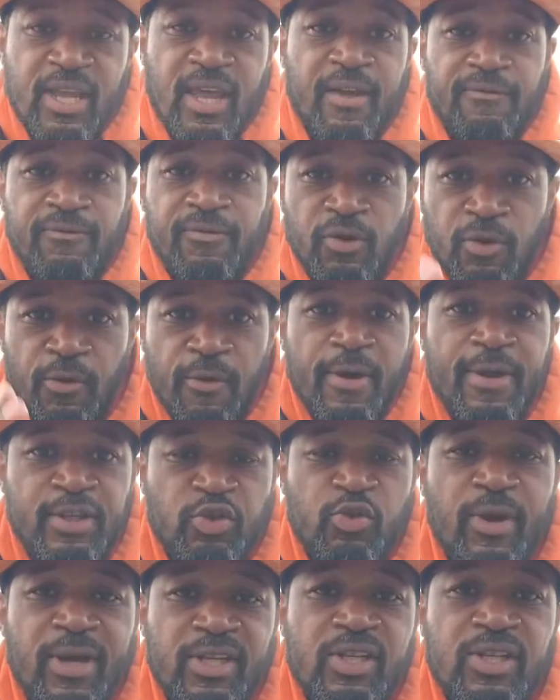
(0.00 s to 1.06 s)
If you are
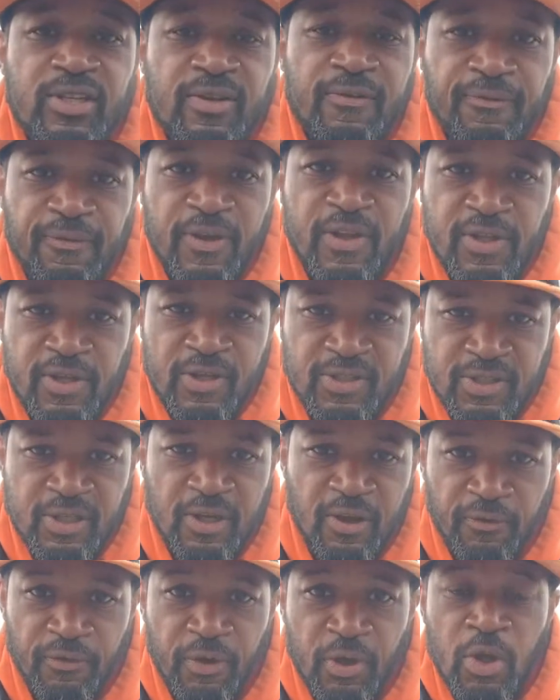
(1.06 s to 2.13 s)
trying to defend
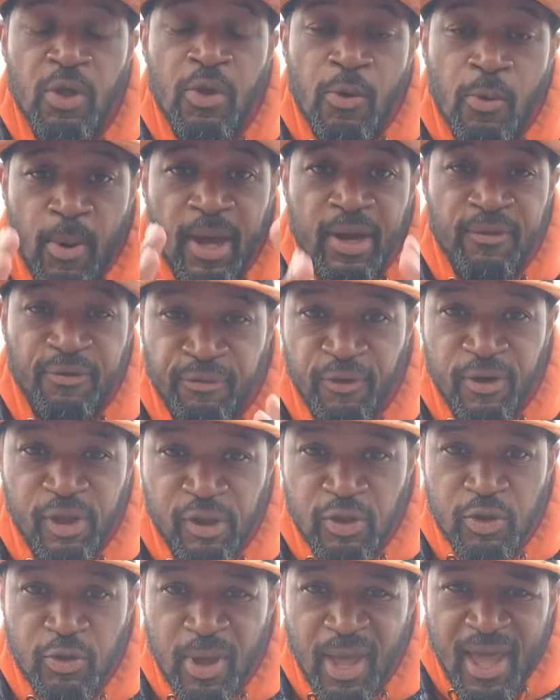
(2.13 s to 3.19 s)
yourself, why the freak are
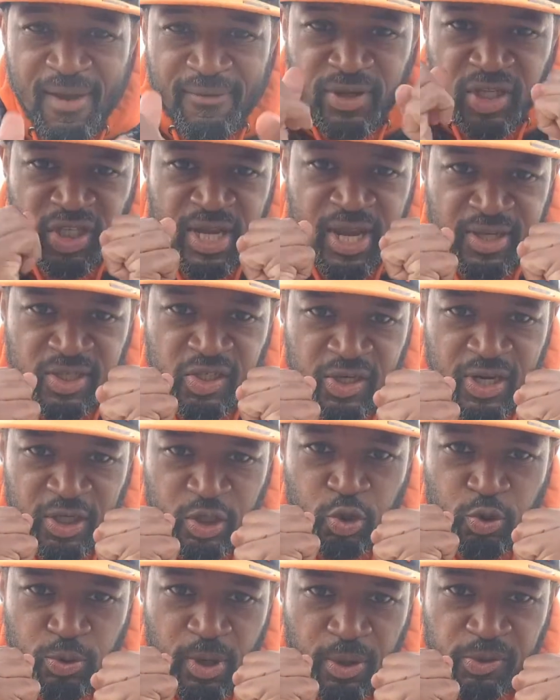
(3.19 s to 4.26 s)
you advertising that
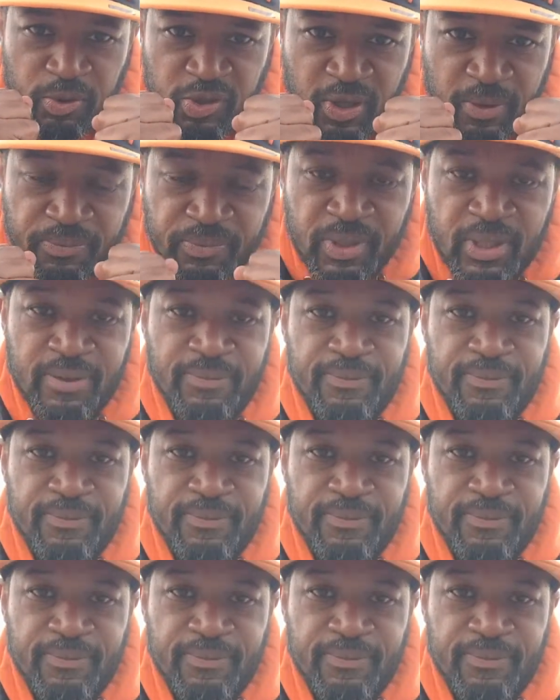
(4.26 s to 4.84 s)
you know something?